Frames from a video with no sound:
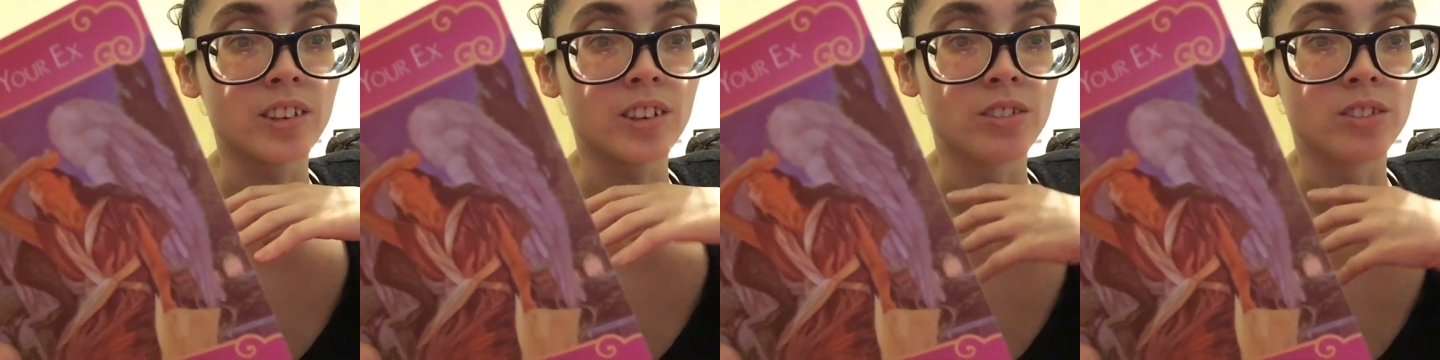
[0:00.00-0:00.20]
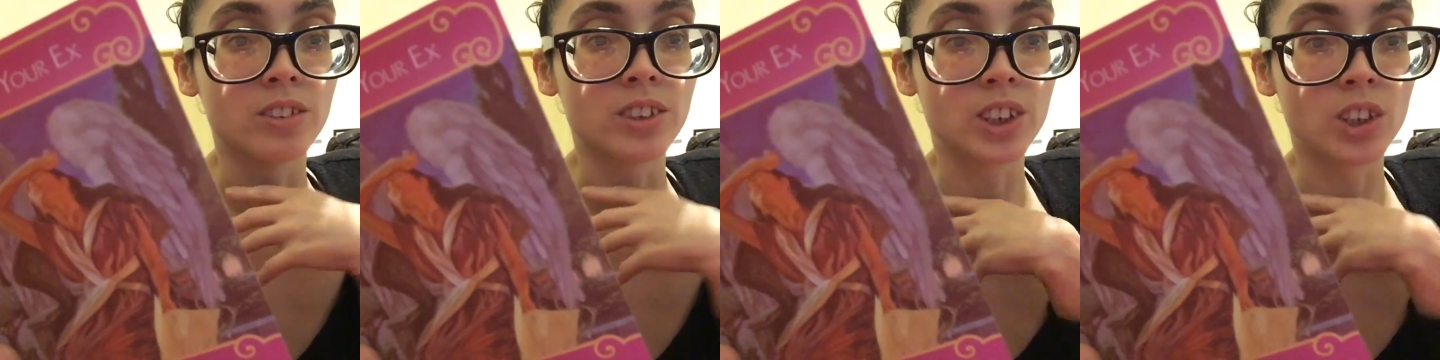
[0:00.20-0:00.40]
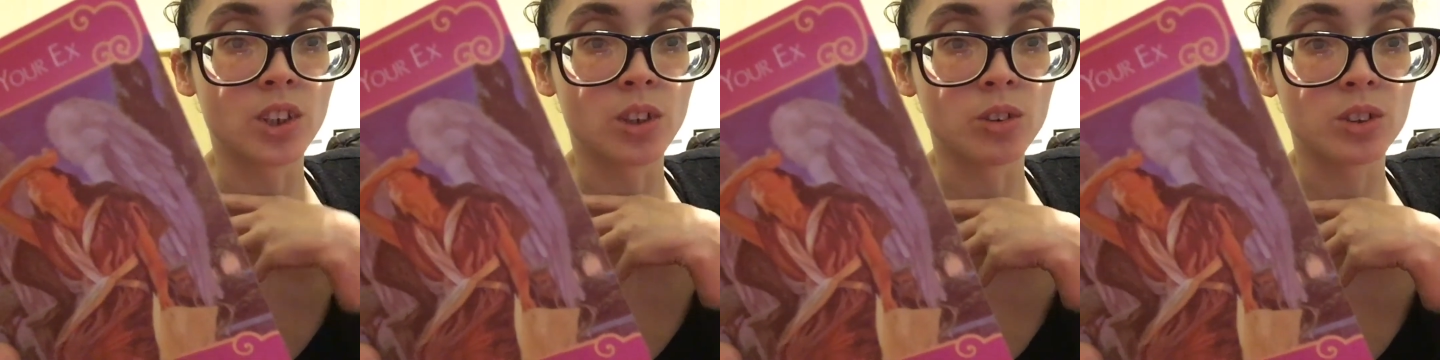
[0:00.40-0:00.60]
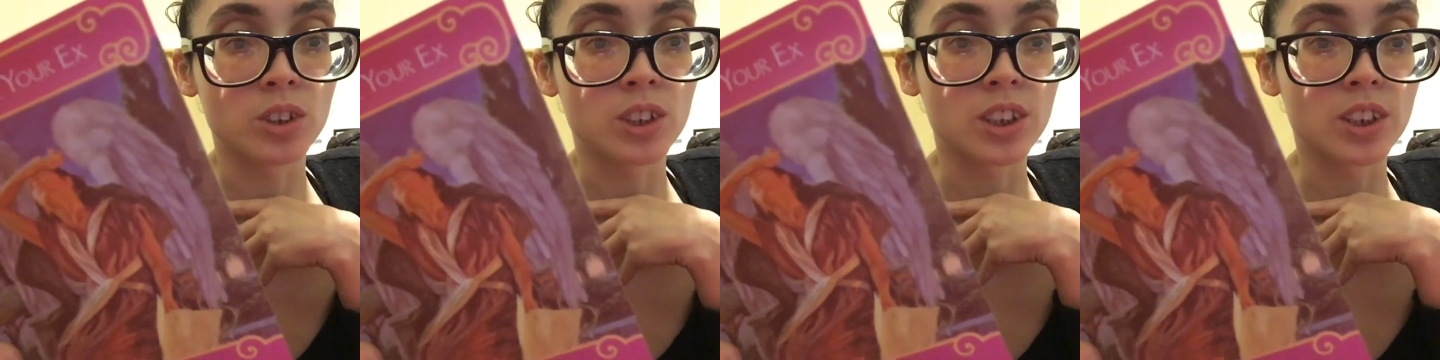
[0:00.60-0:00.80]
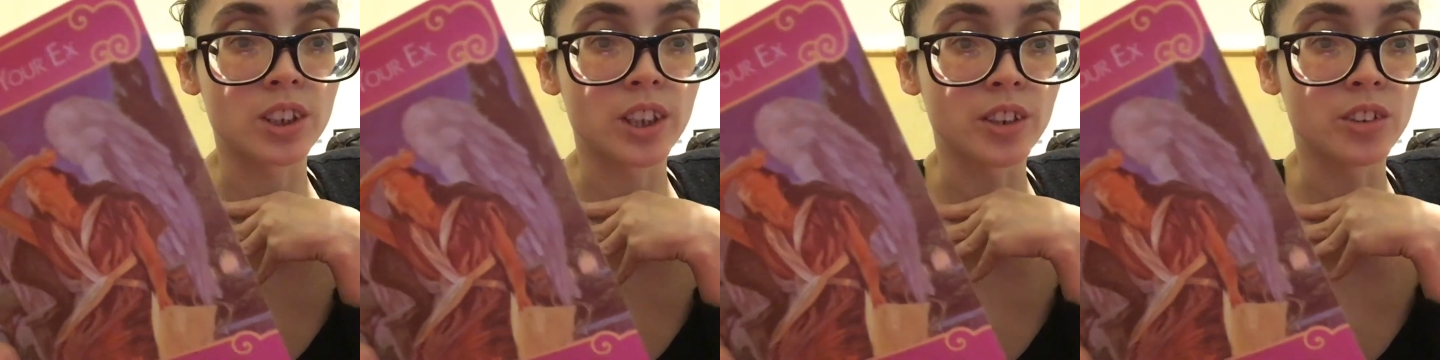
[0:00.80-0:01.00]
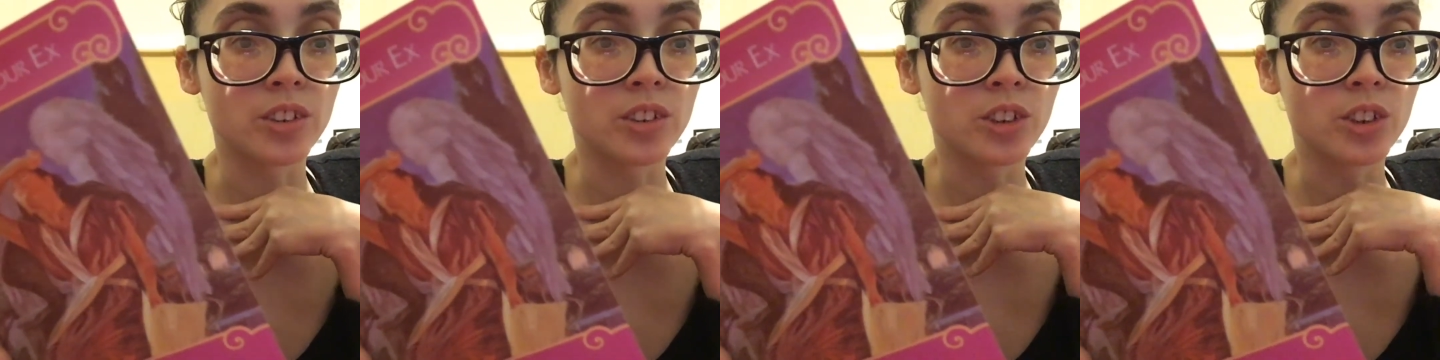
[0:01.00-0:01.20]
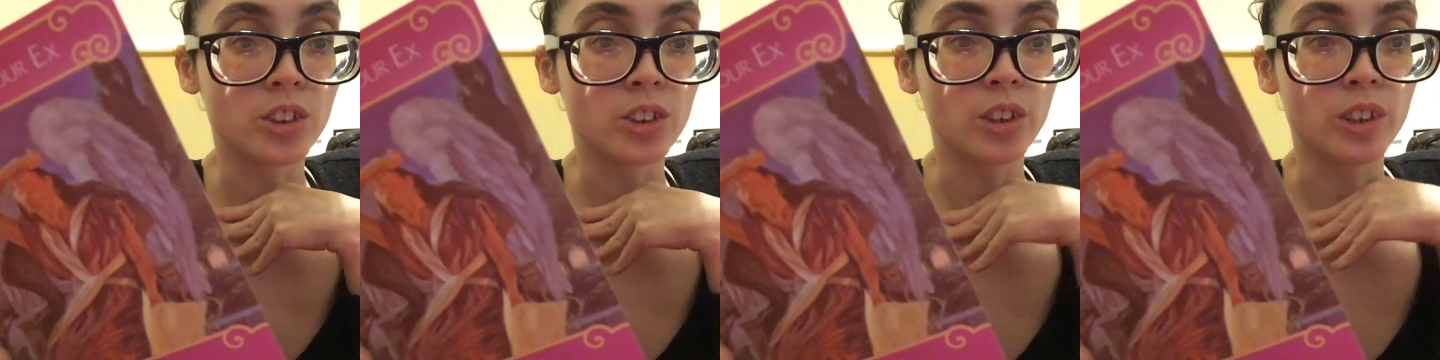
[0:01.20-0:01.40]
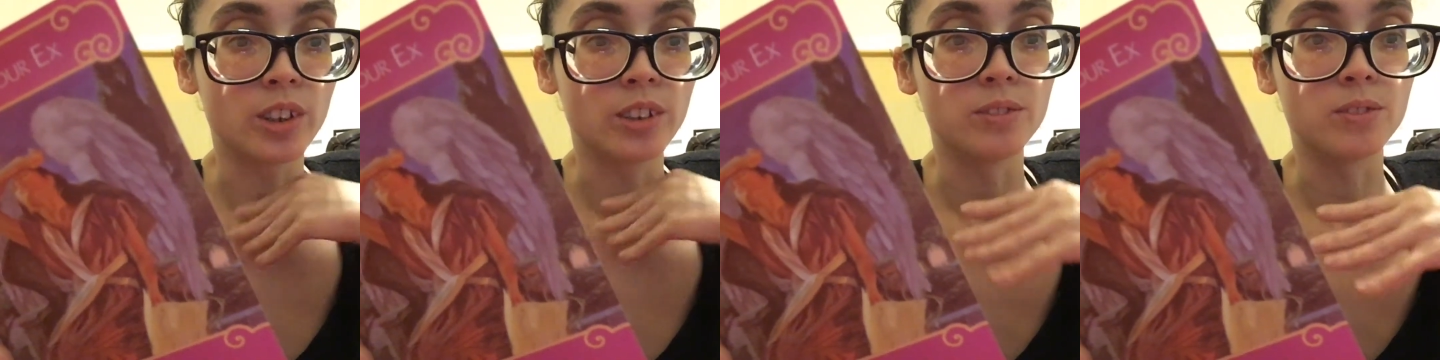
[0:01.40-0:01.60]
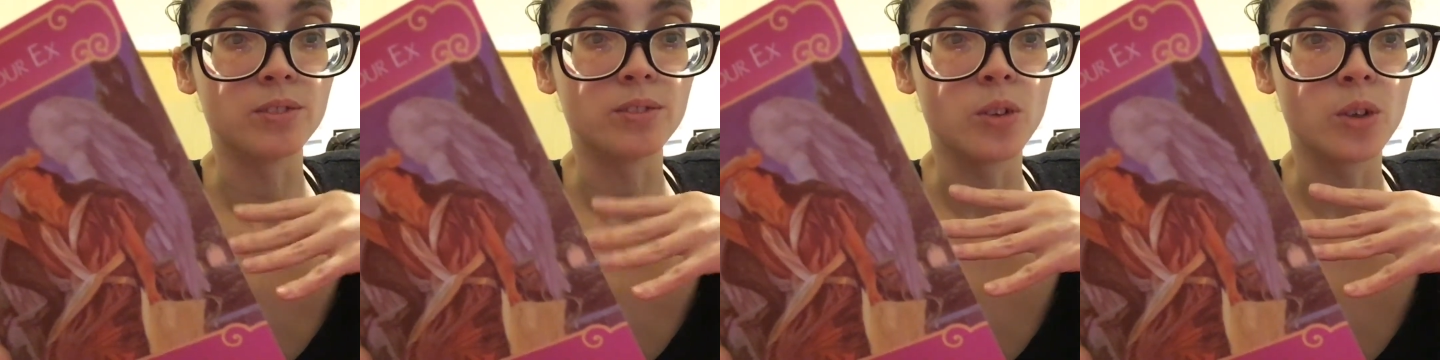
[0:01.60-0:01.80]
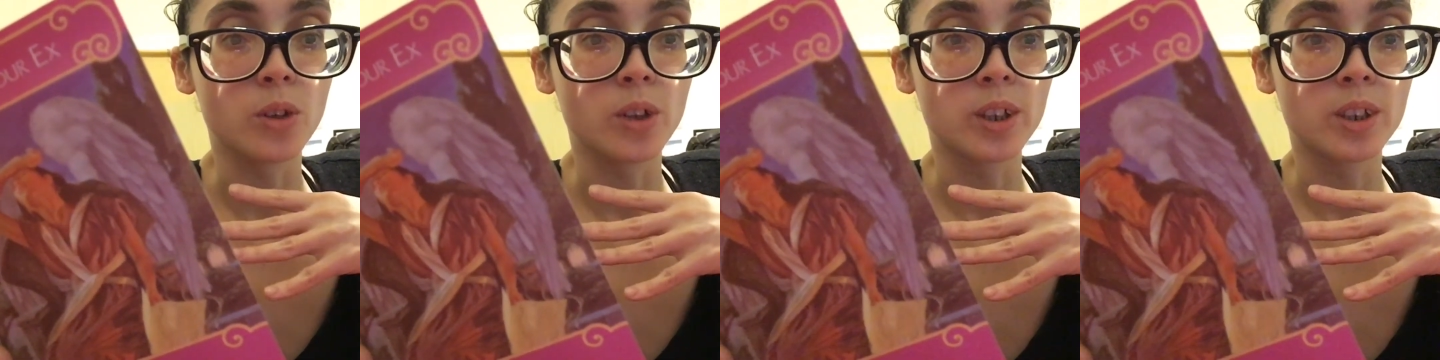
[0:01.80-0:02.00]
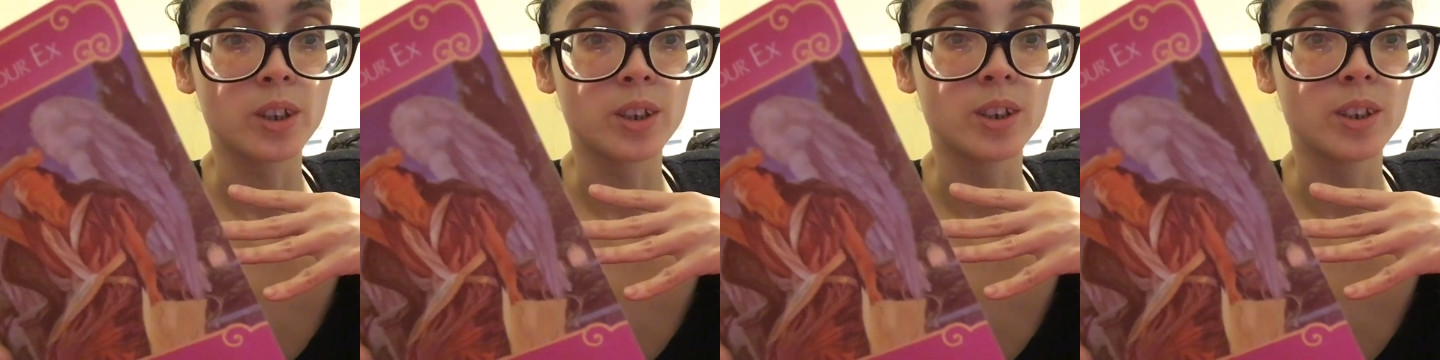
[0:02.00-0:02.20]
results that you're looking for.